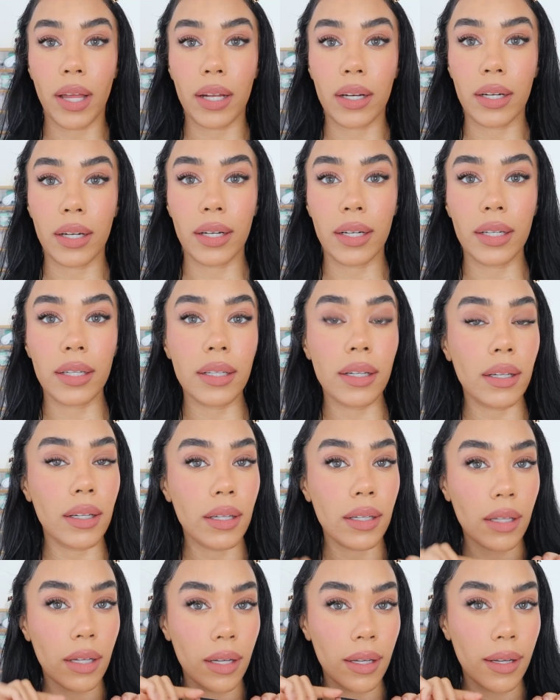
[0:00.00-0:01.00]
liner
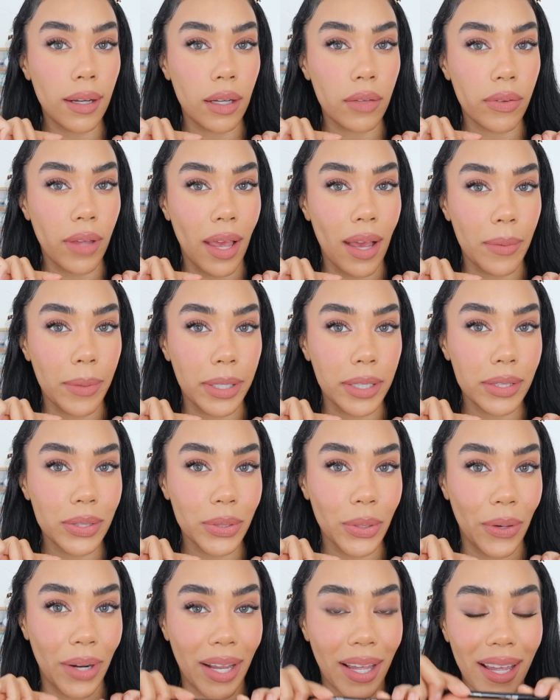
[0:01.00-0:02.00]
off camera,
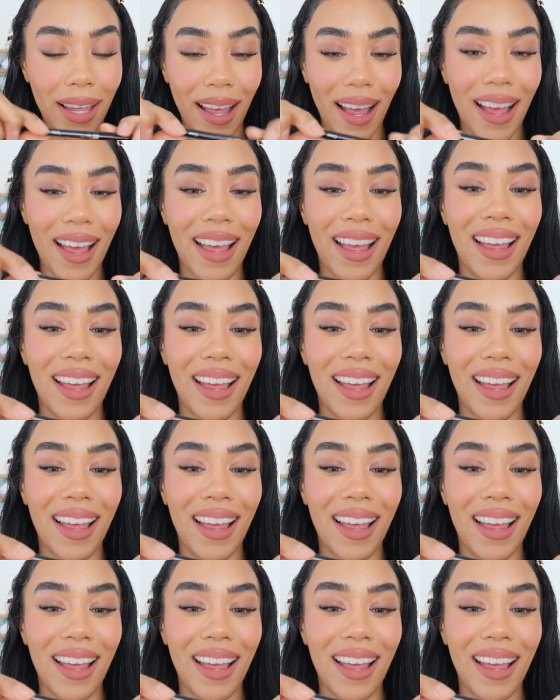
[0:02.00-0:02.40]
sorry.